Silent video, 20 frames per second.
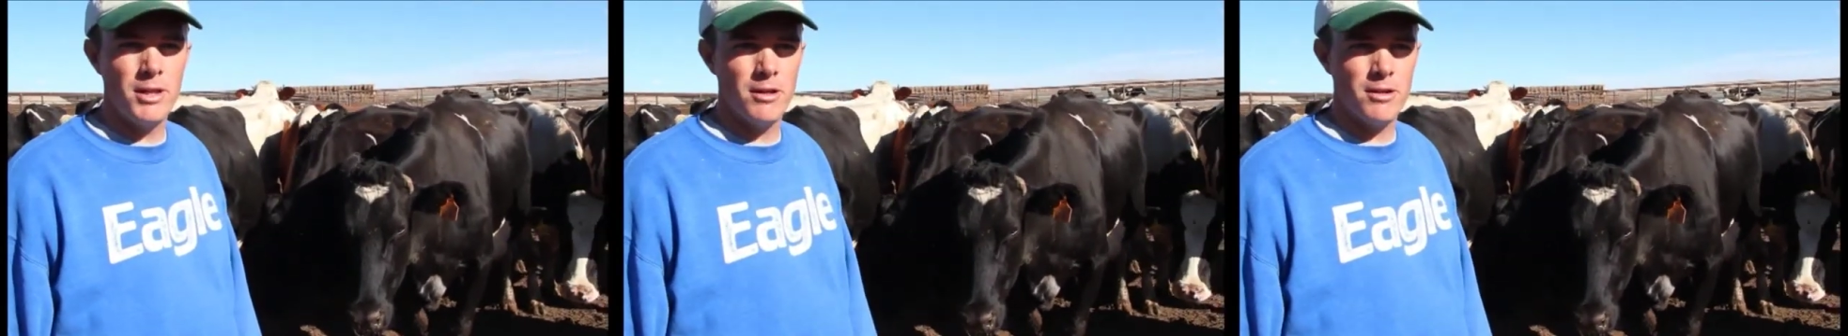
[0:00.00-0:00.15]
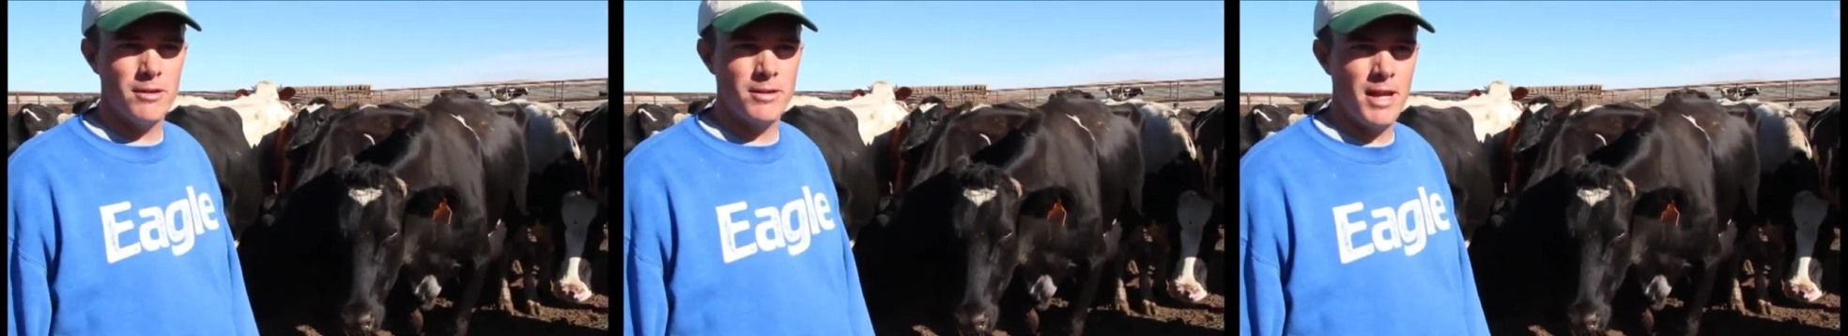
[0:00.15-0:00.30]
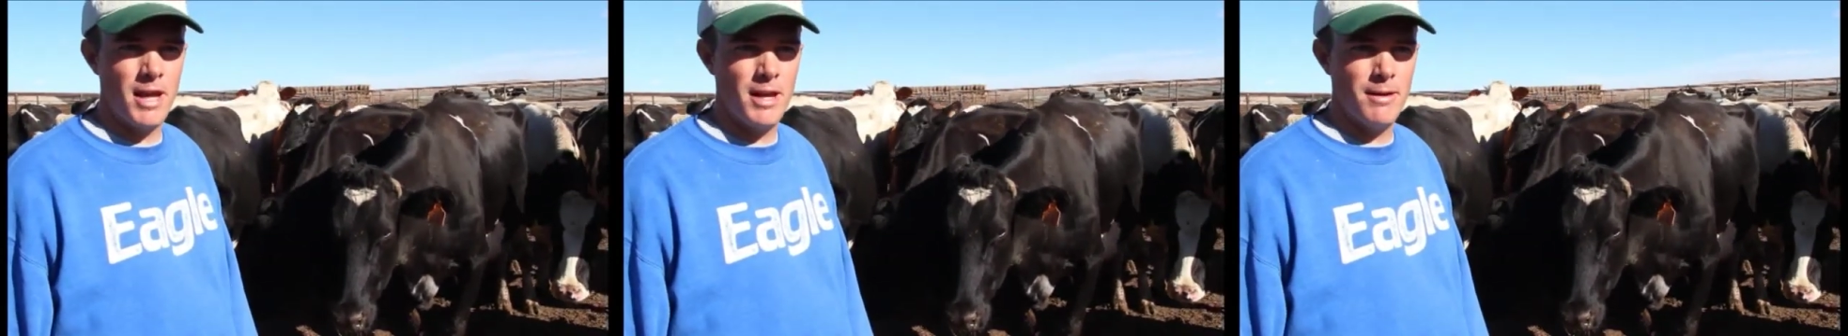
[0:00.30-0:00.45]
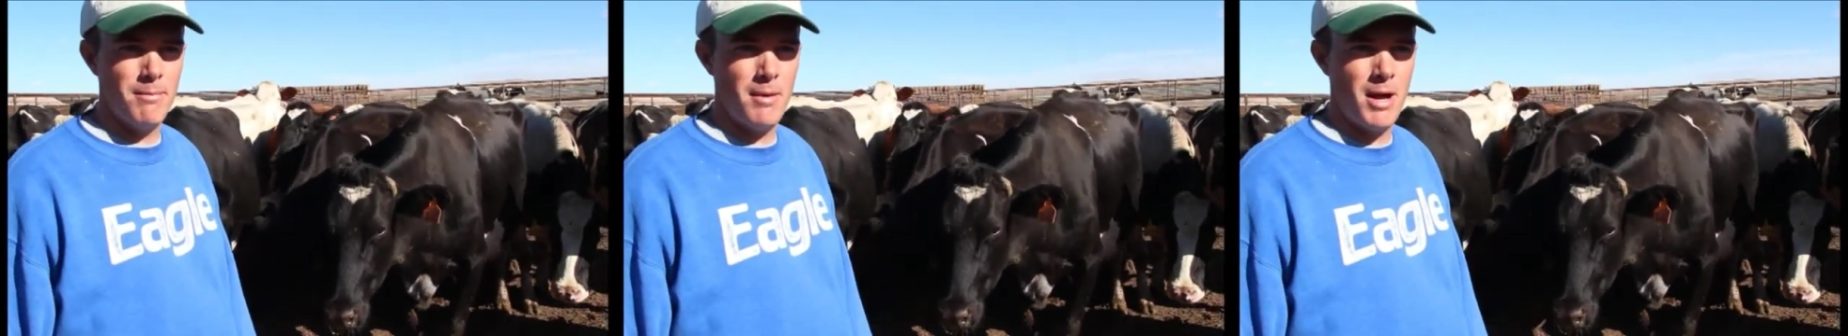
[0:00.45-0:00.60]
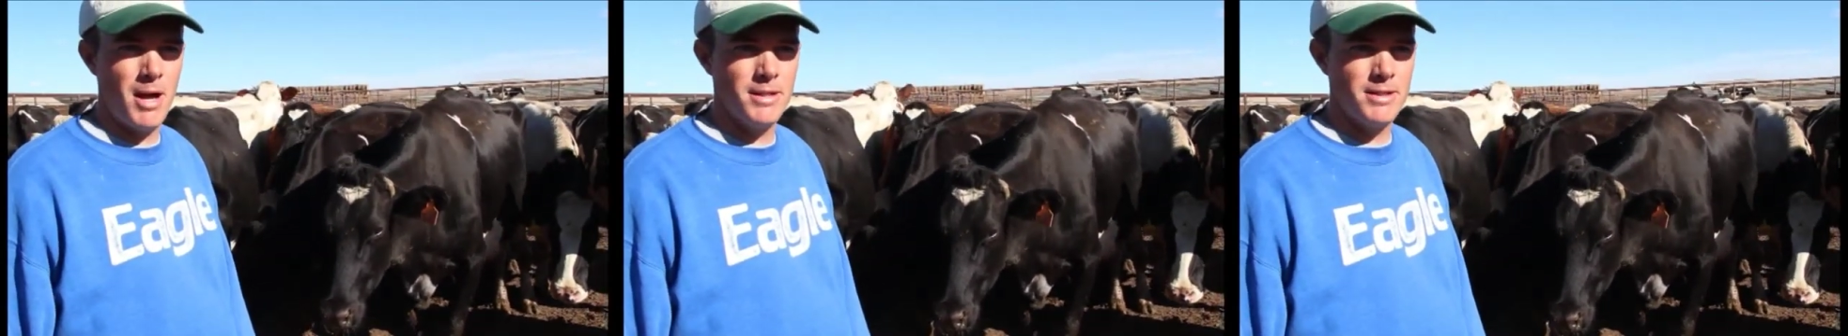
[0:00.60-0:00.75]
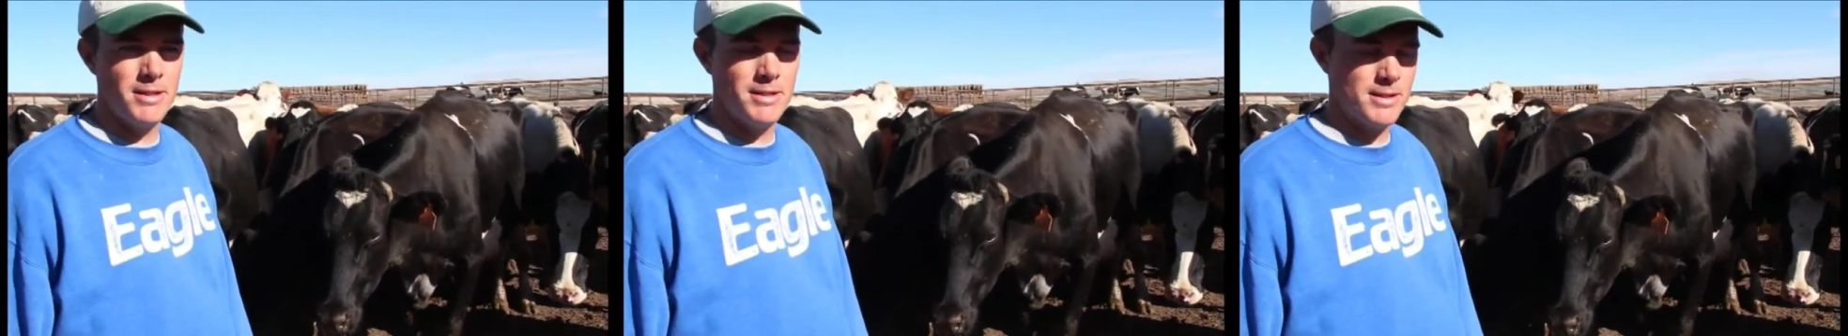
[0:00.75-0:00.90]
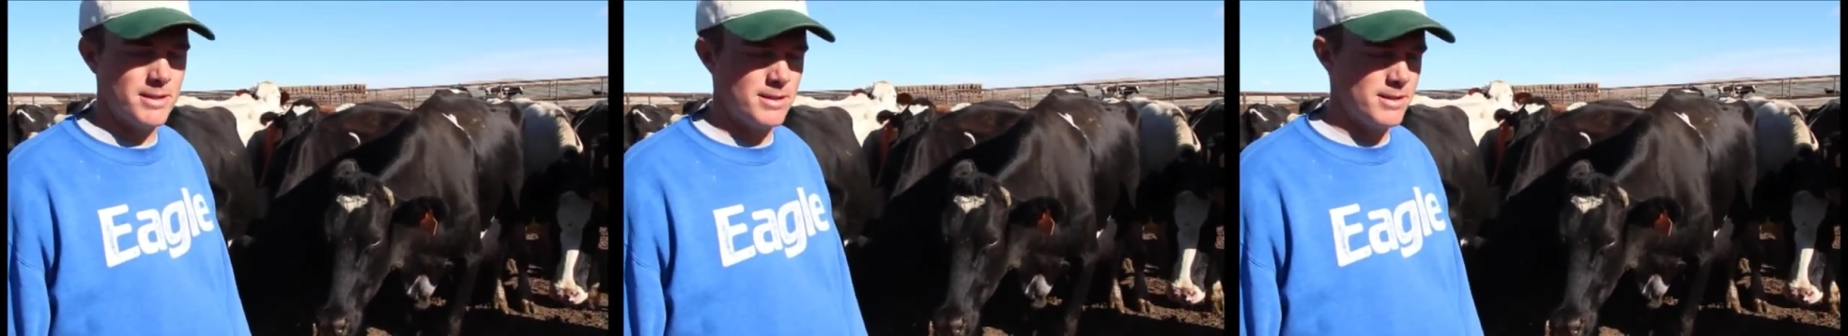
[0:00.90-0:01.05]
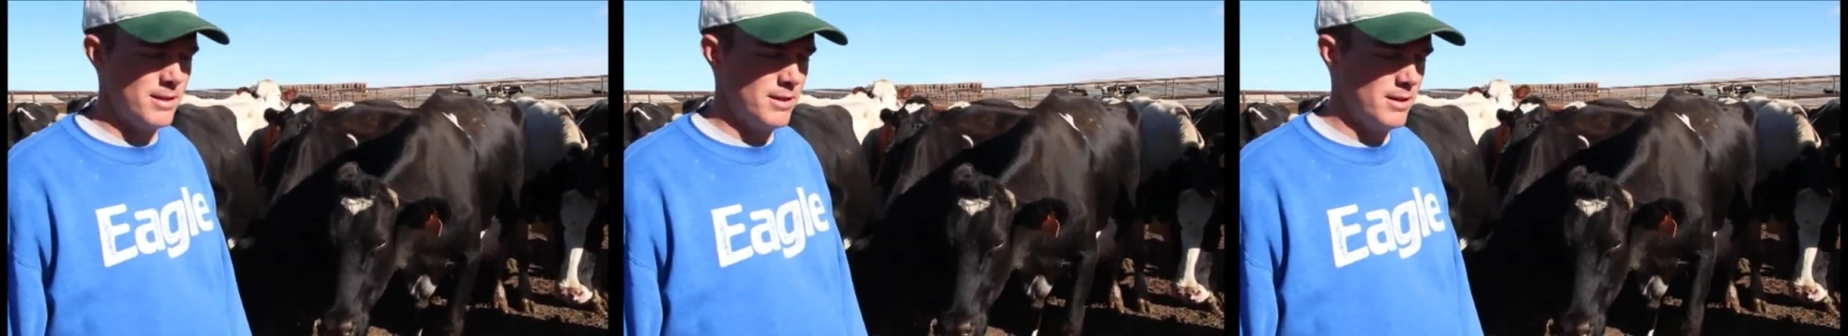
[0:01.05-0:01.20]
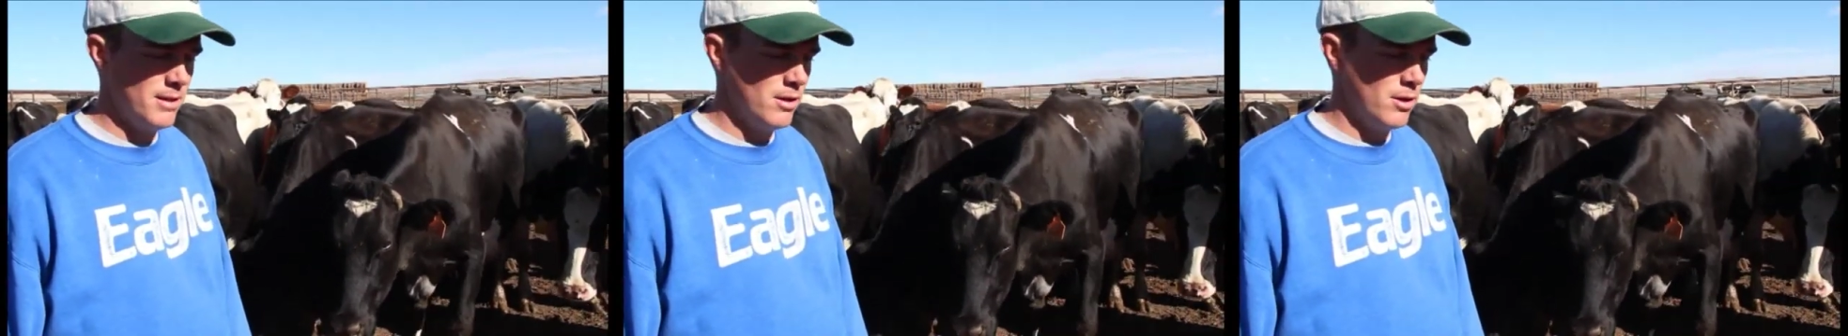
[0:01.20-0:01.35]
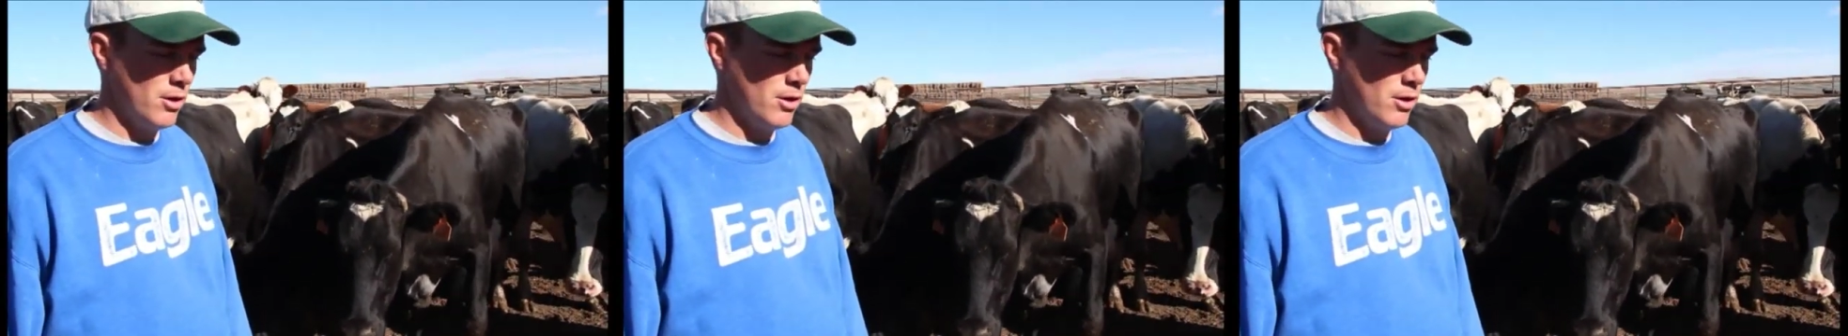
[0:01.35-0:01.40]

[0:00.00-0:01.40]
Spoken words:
year 10 months,